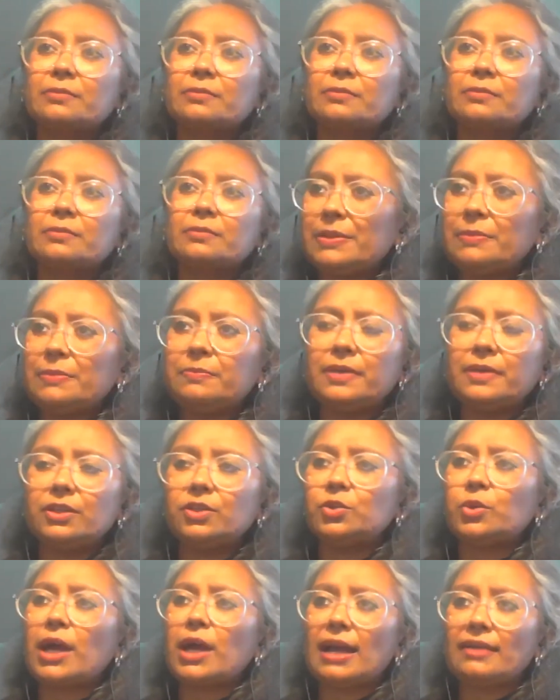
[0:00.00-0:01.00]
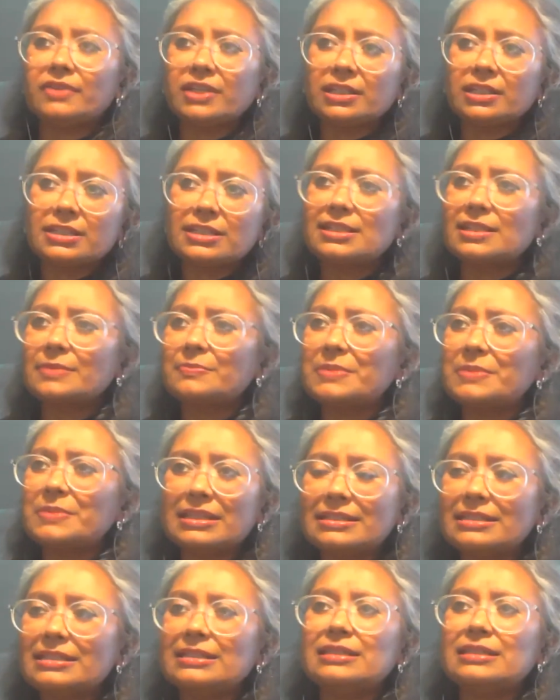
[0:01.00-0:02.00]
maybe, you know, having a
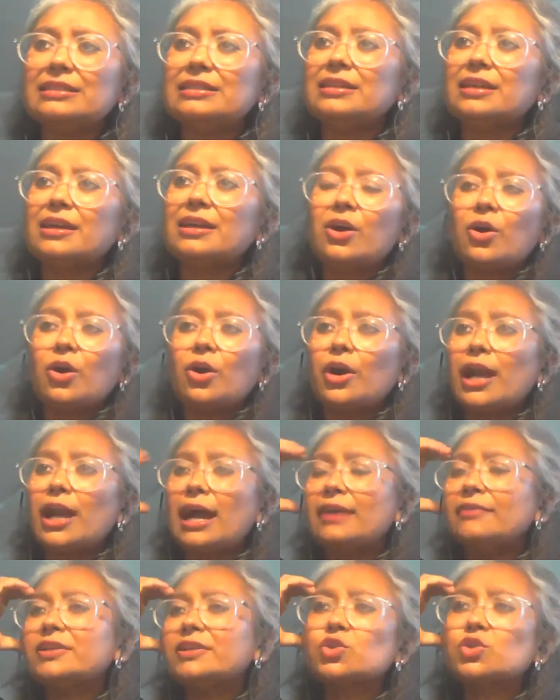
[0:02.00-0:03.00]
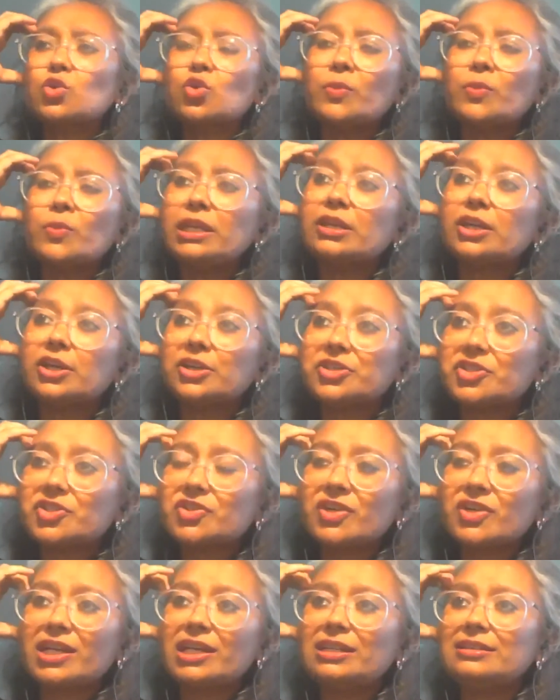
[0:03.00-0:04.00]
disability or having so many
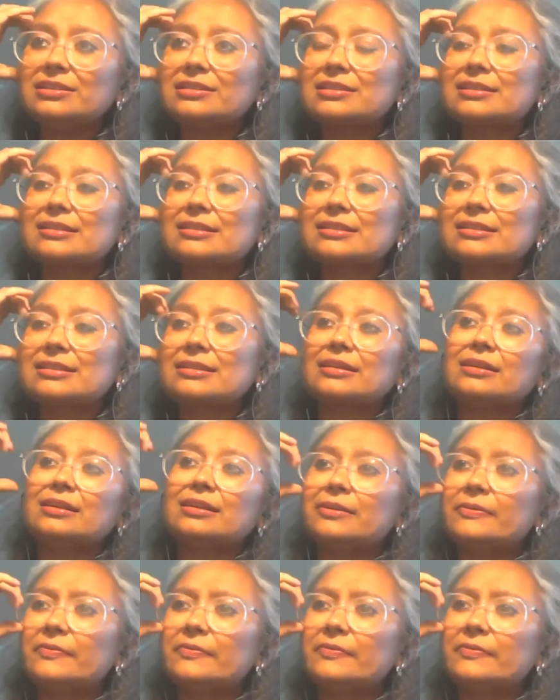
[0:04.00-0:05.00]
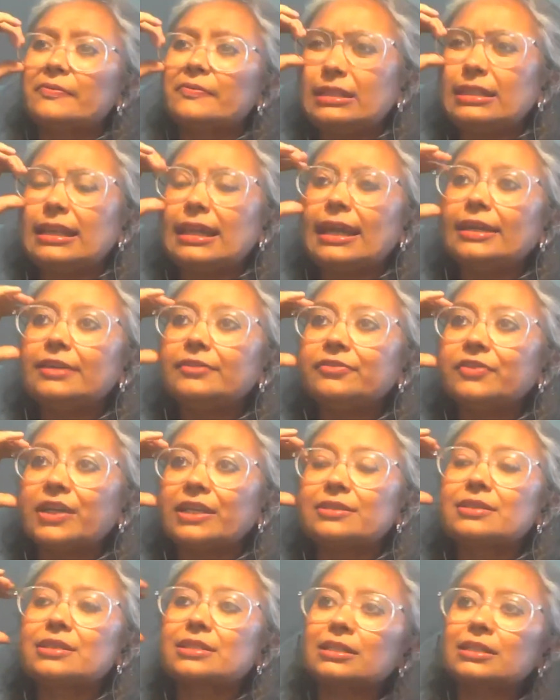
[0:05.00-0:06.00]
constraints in life
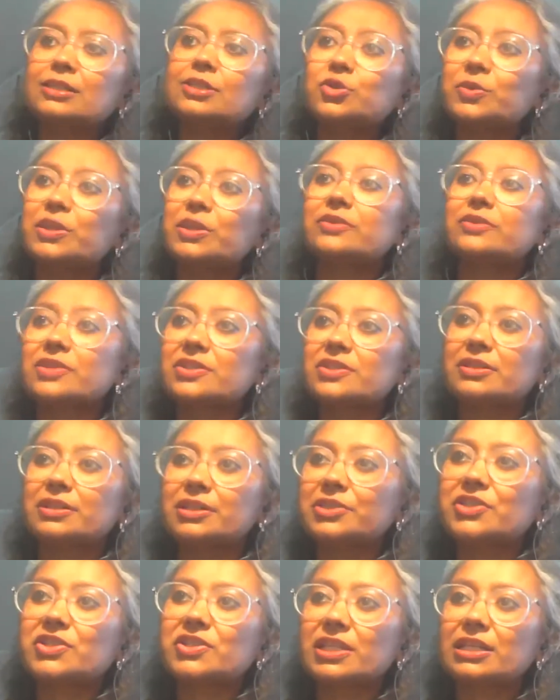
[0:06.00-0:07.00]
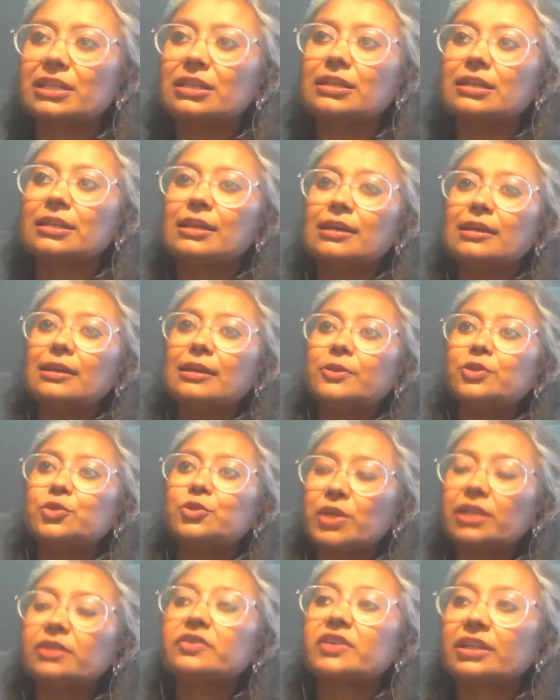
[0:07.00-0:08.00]
and still doing research, still
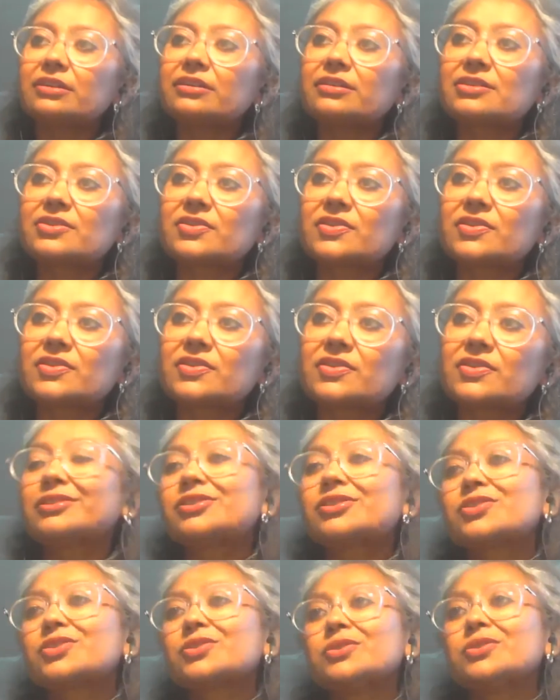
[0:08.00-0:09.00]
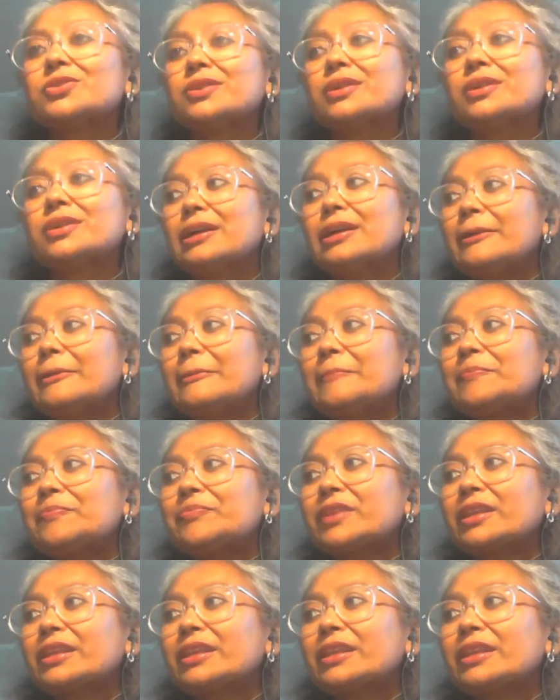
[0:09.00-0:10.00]
doing rigorous research. So
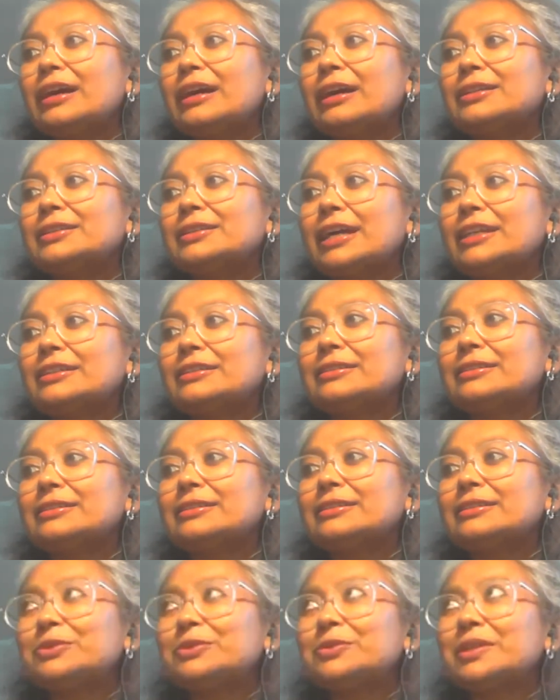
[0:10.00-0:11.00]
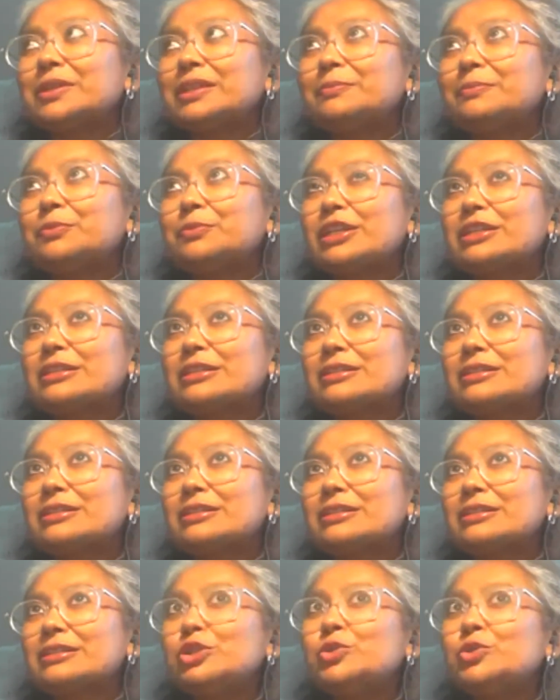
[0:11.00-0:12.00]
that, you know, it brings
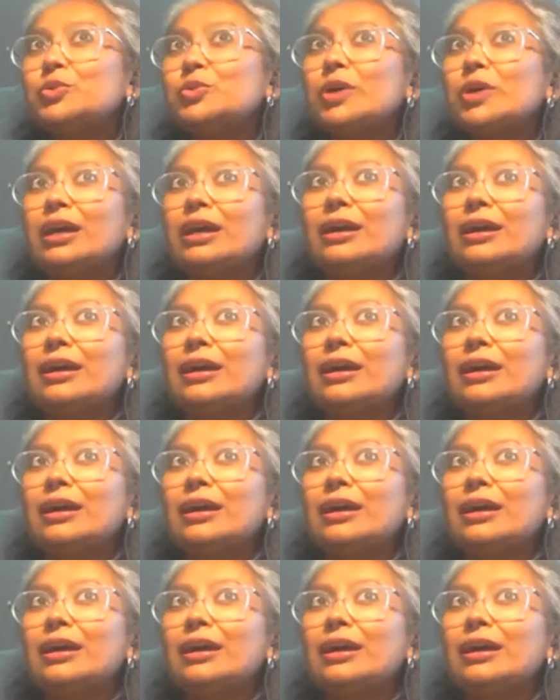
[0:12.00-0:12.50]
in a new